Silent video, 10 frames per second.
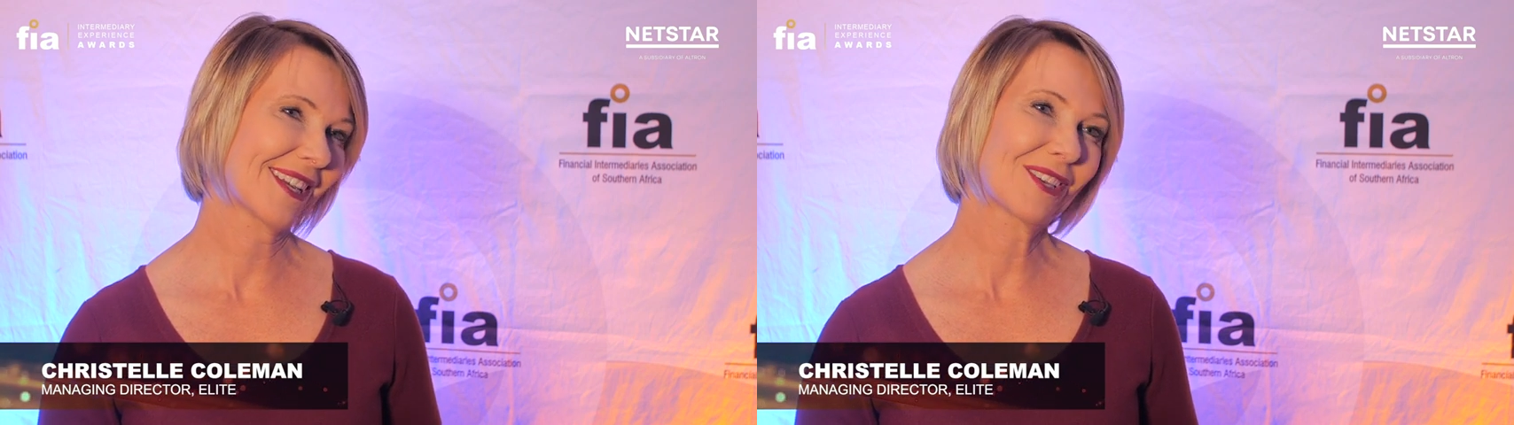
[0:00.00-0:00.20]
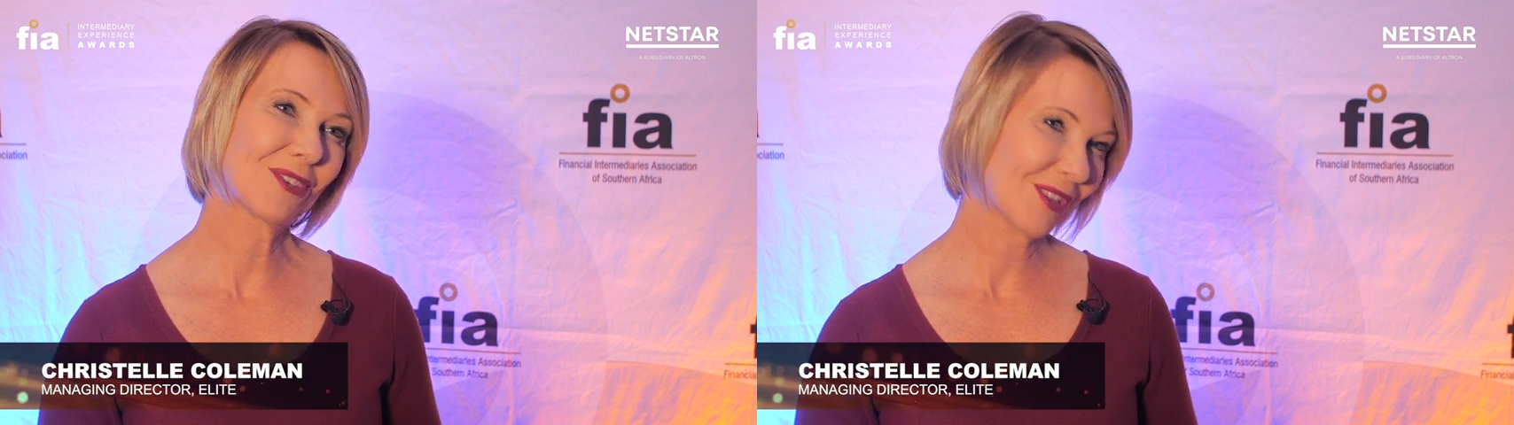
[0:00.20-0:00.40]

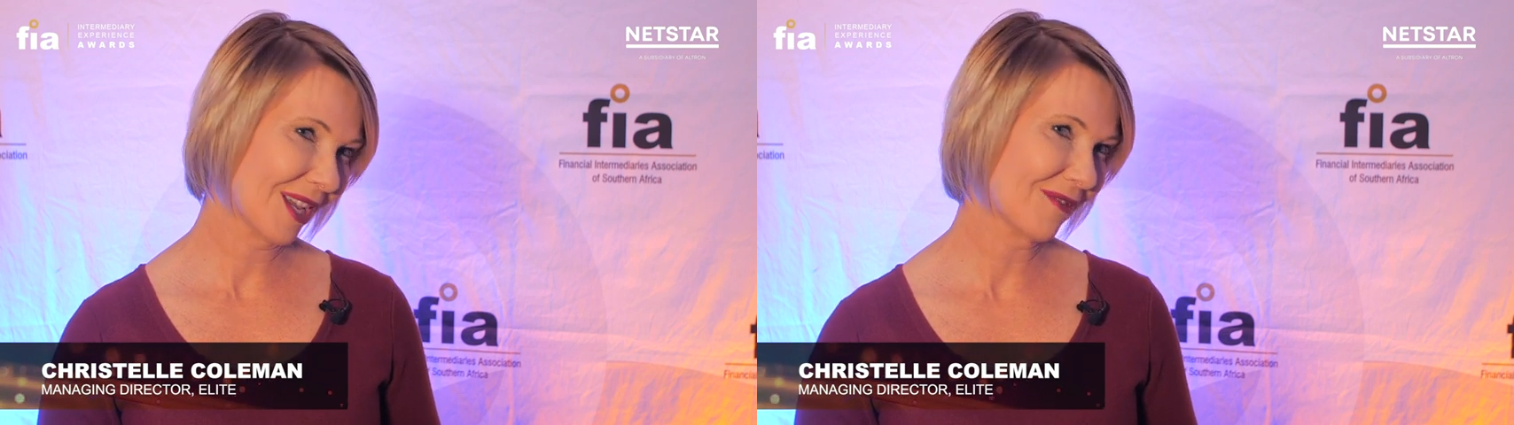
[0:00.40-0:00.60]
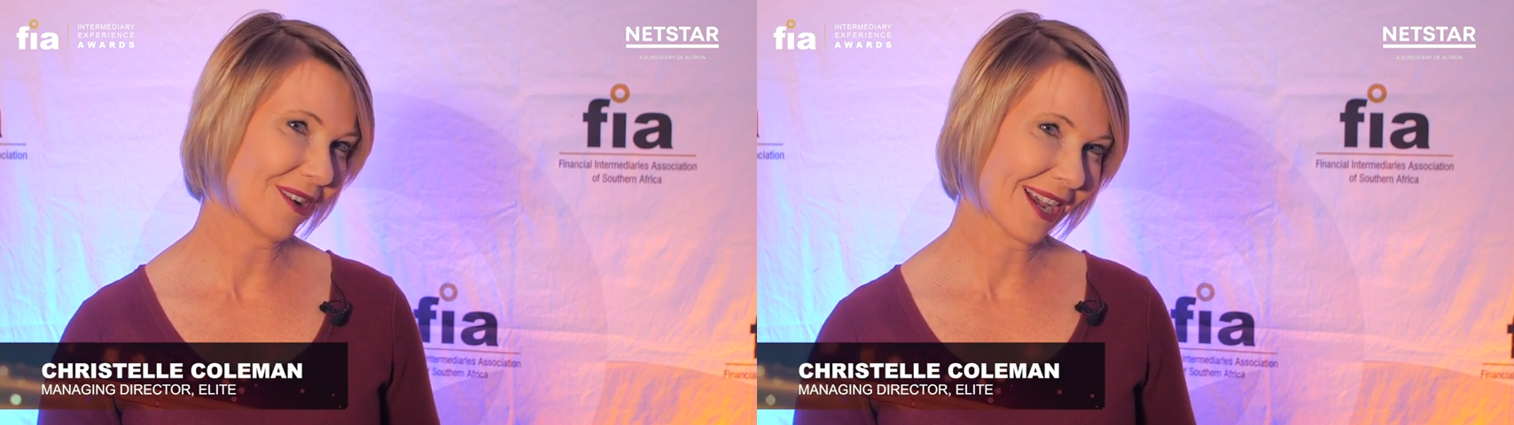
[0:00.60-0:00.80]
thank you to
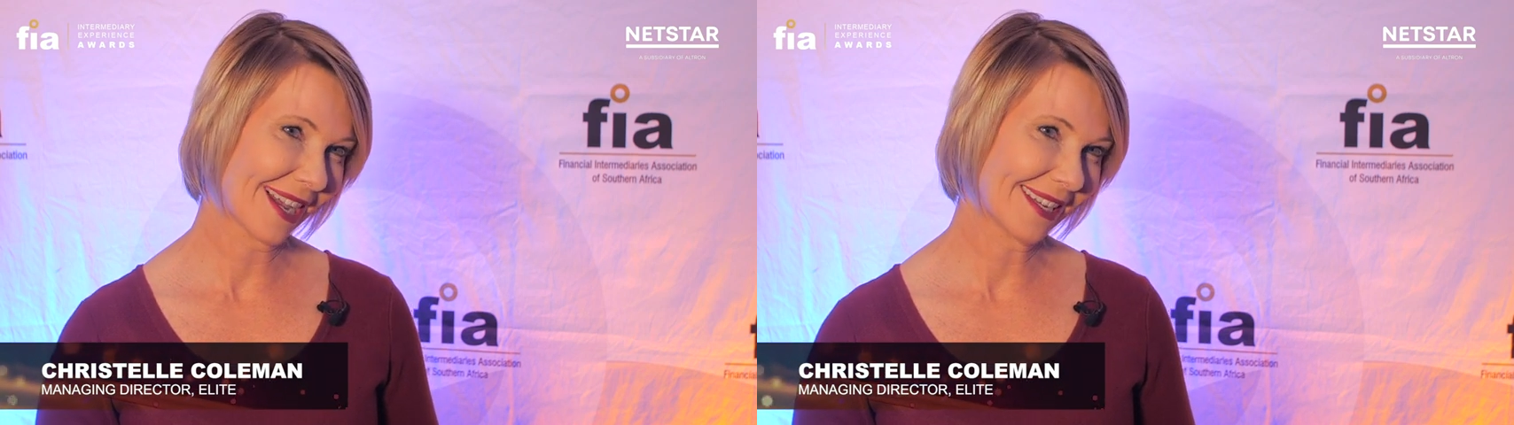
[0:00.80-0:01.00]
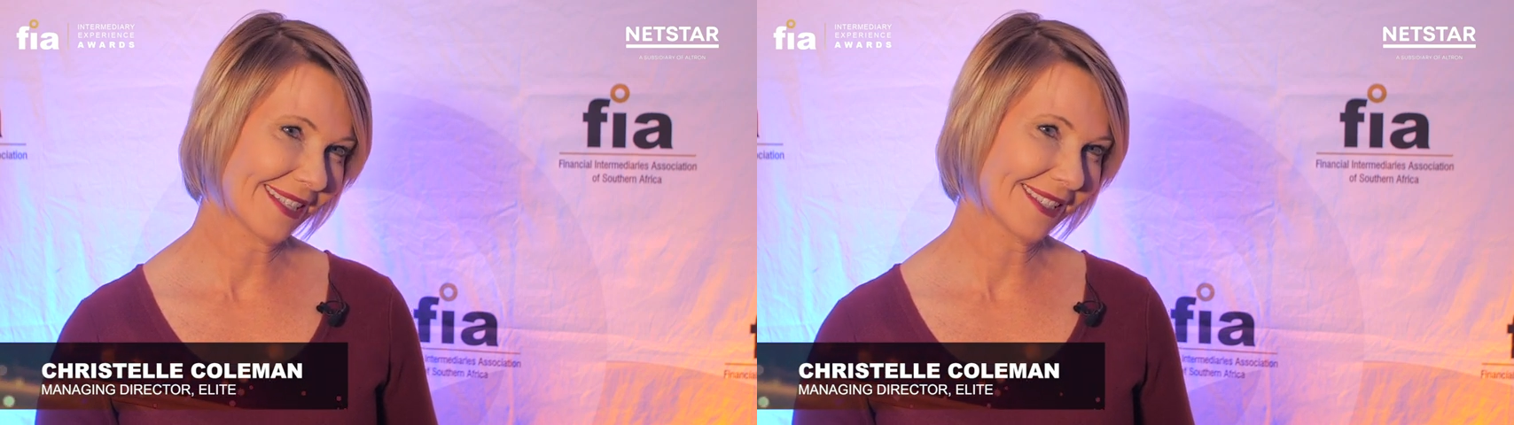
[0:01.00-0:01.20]
the
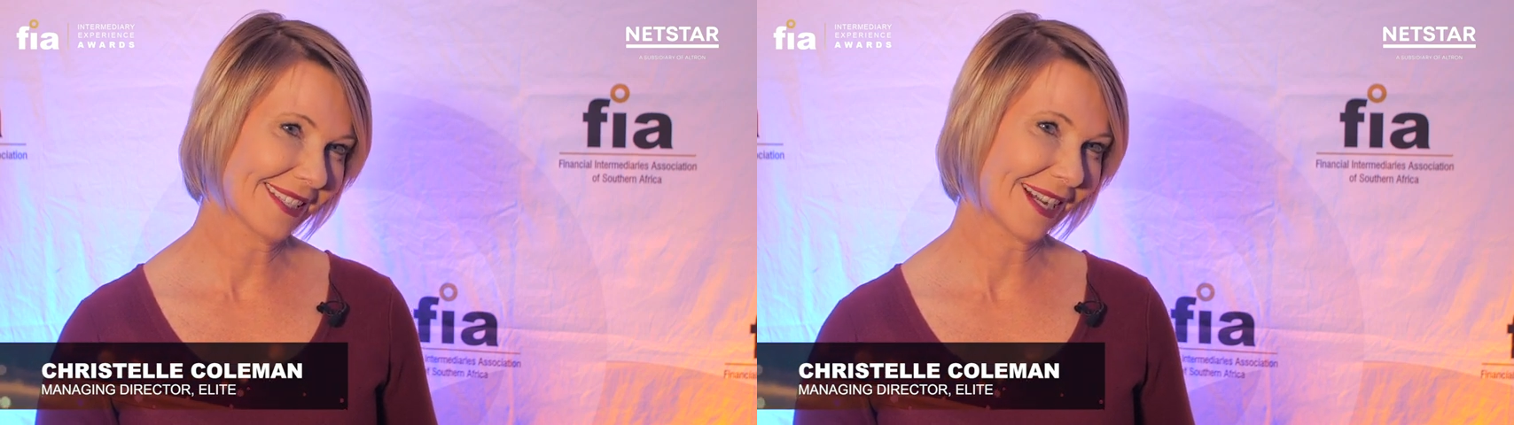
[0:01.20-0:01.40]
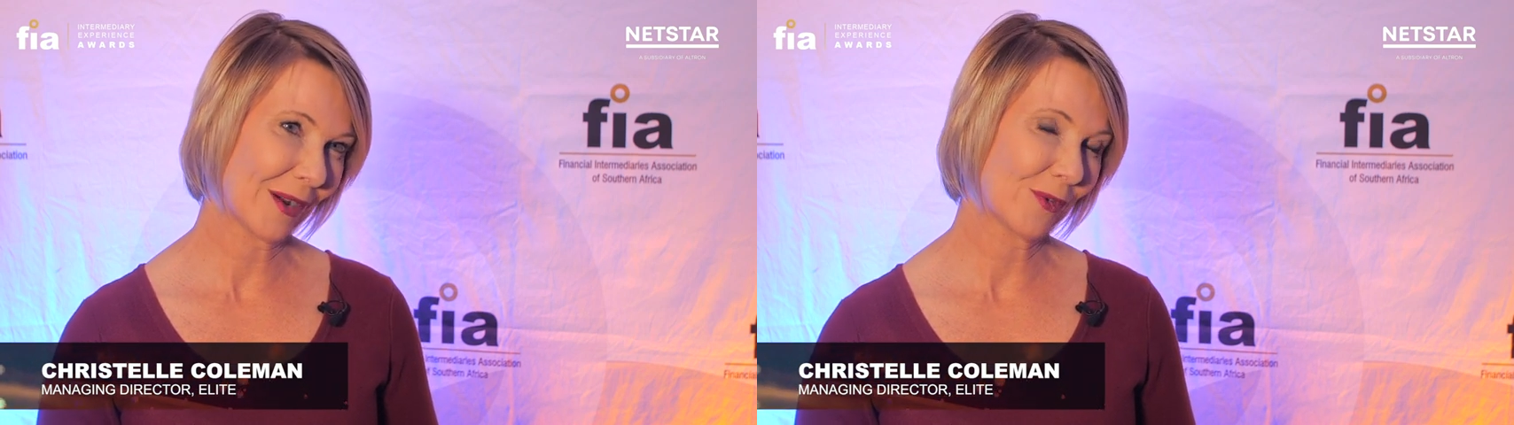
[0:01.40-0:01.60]
FIA
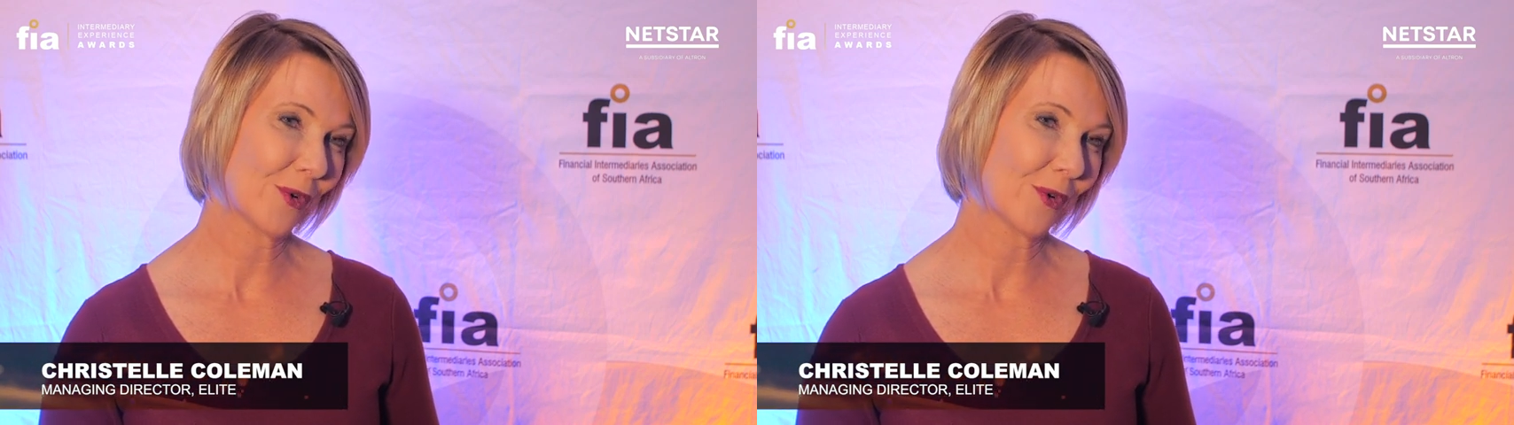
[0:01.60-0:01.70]
um,